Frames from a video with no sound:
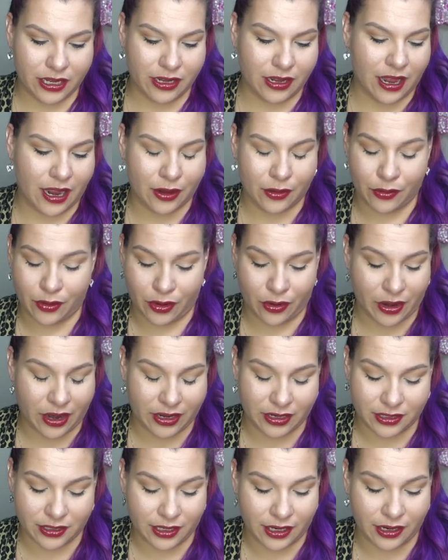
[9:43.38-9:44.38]
I don't know how
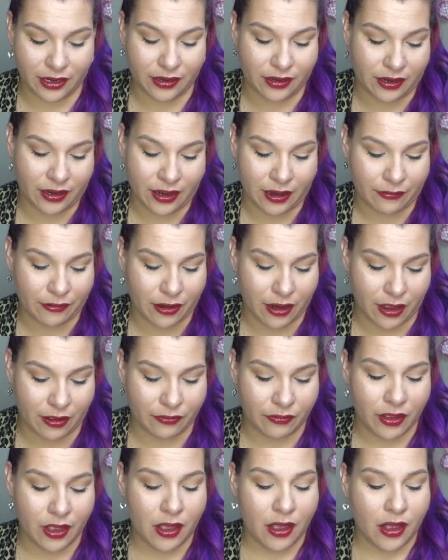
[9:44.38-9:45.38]
to say it, never
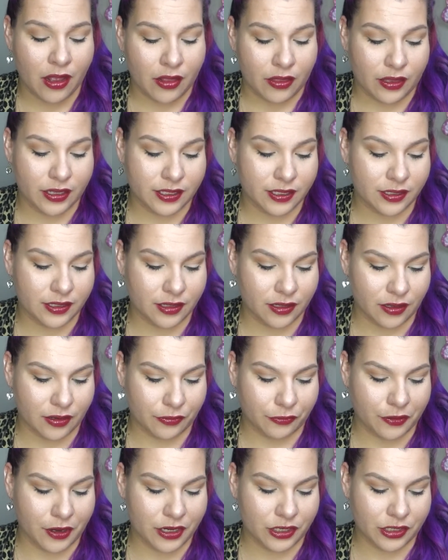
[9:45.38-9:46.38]
have. This is the
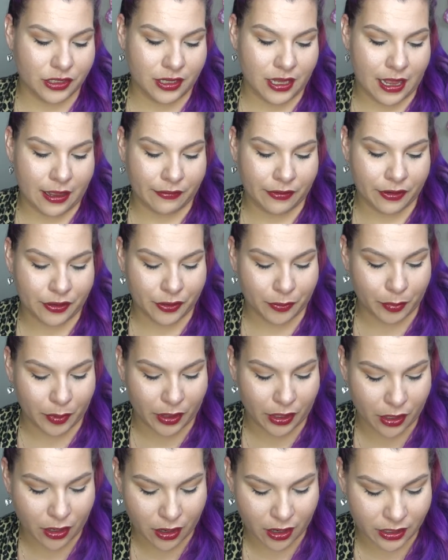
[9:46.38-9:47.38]
French Lavender
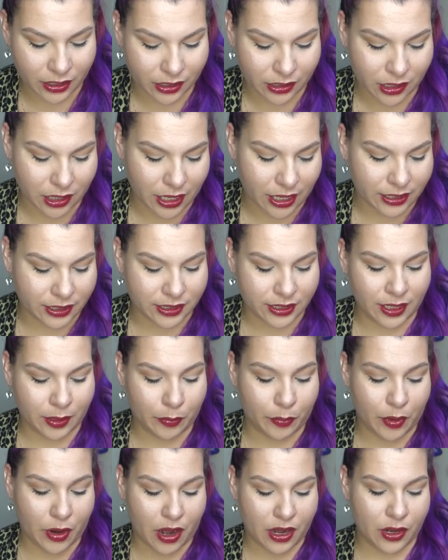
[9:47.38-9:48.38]
Beyond Cleansing
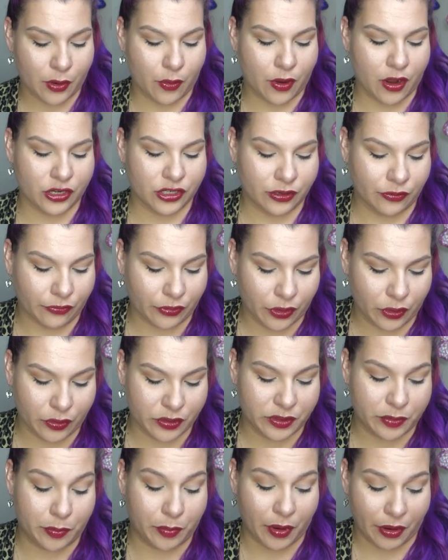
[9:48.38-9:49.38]
Body Wash
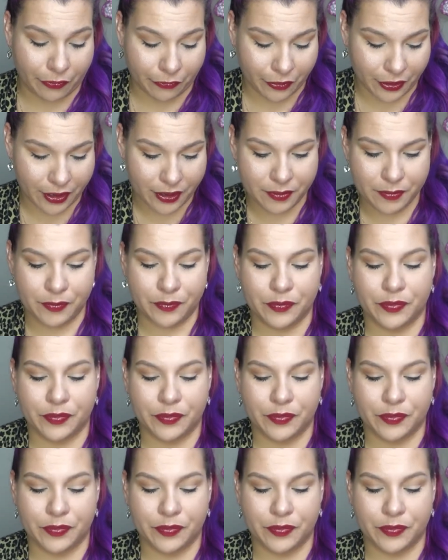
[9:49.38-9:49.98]
Infused Buffer.